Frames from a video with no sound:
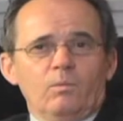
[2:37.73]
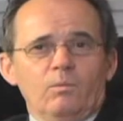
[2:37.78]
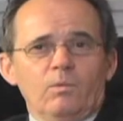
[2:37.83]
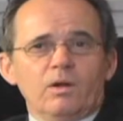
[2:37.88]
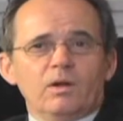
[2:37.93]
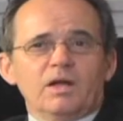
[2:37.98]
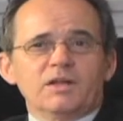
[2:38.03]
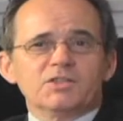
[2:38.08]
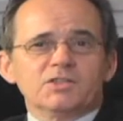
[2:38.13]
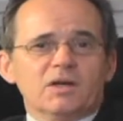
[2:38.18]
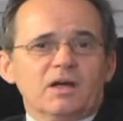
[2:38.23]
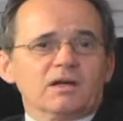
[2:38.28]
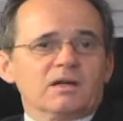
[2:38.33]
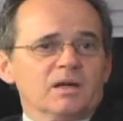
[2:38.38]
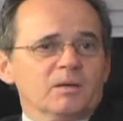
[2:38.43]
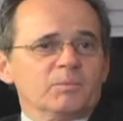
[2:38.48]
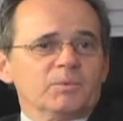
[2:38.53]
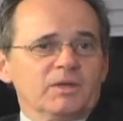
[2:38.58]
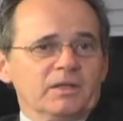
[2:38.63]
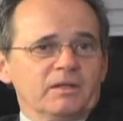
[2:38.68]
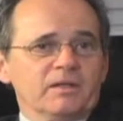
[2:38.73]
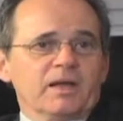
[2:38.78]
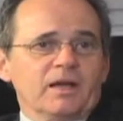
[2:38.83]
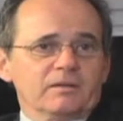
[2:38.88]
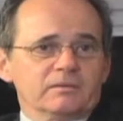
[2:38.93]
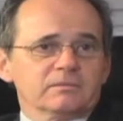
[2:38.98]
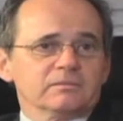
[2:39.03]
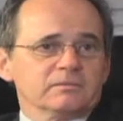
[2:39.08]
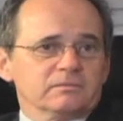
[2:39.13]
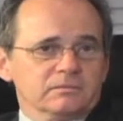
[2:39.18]
Well, I saw a company
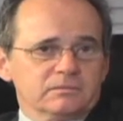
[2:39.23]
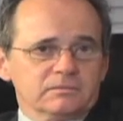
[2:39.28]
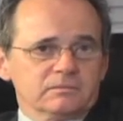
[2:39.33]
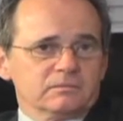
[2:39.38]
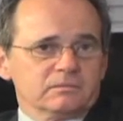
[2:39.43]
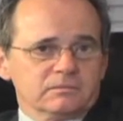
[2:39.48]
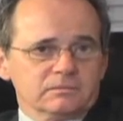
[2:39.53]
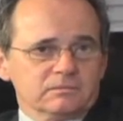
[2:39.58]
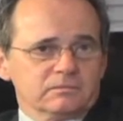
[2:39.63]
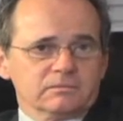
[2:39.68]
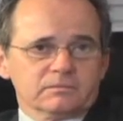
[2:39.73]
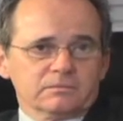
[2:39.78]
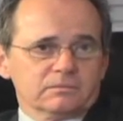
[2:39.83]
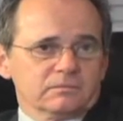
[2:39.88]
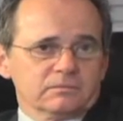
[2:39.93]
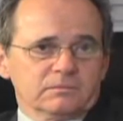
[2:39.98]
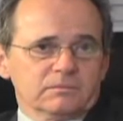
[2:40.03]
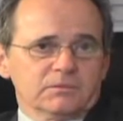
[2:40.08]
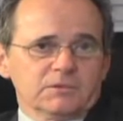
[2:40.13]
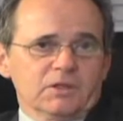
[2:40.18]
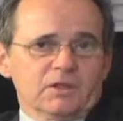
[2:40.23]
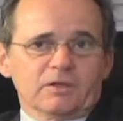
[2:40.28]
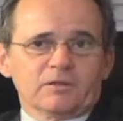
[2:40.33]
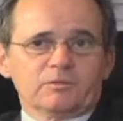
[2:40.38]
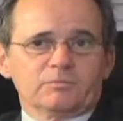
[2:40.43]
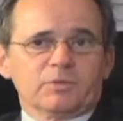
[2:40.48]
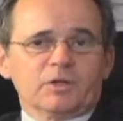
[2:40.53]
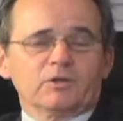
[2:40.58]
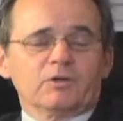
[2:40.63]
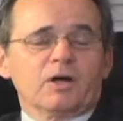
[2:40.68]
that
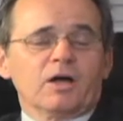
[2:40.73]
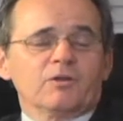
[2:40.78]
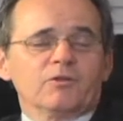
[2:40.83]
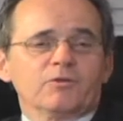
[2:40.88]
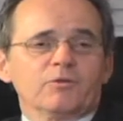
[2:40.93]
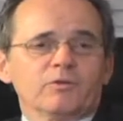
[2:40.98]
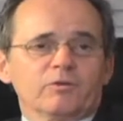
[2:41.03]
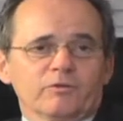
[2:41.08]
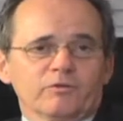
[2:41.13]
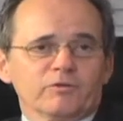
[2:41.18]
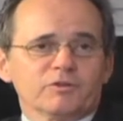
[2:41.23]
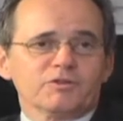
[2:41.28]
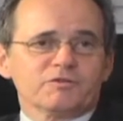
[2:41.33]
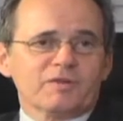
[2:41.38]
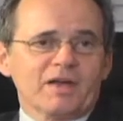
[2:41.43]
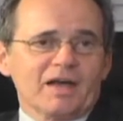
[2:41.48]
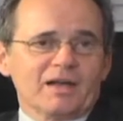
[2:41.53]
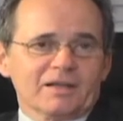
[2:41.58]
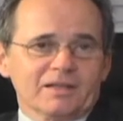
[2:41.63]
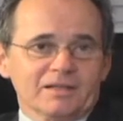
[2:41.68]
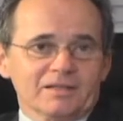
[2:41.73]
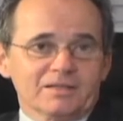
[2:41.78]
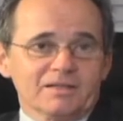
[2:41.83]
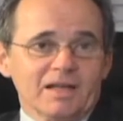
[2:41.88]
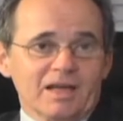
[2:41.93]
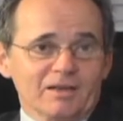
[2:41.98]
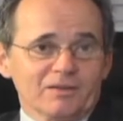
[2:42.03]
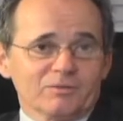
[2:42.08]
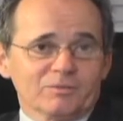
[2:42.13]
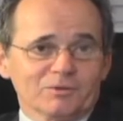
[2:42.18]
had been gone through the first valley of
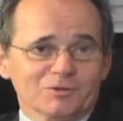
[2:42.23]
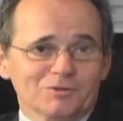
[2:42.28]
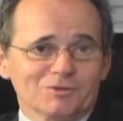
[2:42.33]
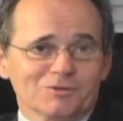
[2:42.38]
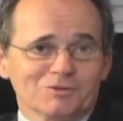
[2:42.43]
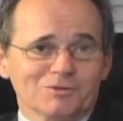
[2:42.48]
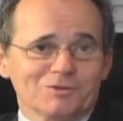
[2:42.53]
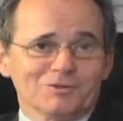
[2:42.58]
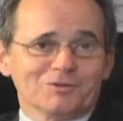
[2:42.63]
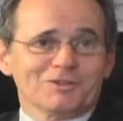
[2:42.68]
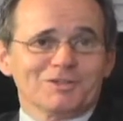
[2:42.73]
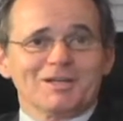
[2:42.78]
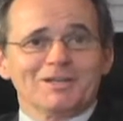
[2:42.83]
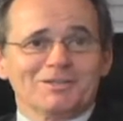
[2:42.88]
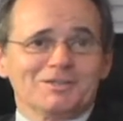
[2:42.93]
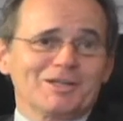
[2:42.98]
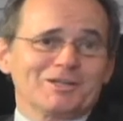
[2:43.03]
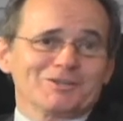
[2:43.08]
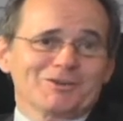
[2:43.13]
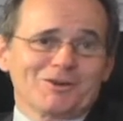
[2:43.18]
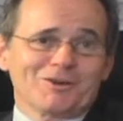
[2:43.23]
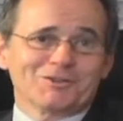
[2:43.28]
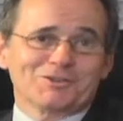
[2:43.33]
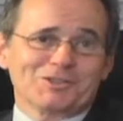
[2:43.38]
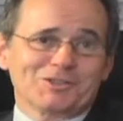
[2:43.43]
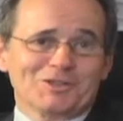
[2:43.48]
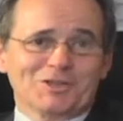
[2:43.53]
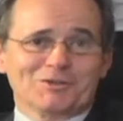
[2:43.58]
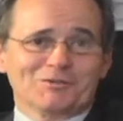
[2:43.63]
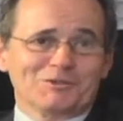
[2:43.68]
death, which is, you get a
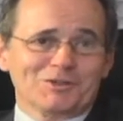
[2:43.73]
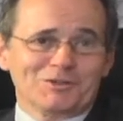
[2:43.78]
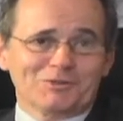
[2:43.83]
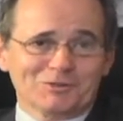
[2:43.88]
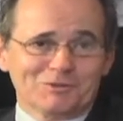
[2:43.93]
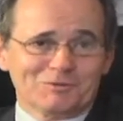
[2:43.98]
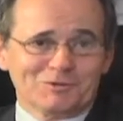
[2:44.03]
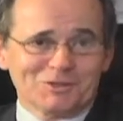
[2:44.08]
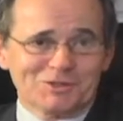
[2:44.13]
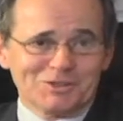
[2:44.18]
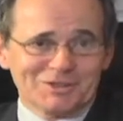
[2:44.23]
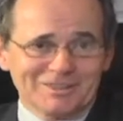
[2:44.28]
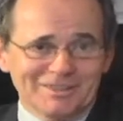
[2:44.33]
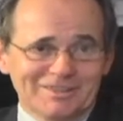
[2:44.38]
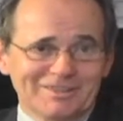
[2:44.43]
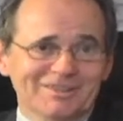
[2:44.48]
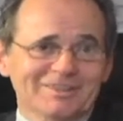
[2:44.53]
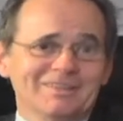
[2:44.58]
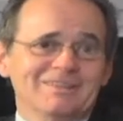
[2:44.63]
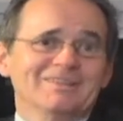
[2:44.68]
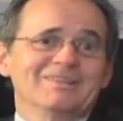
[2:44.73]
technology out of a university,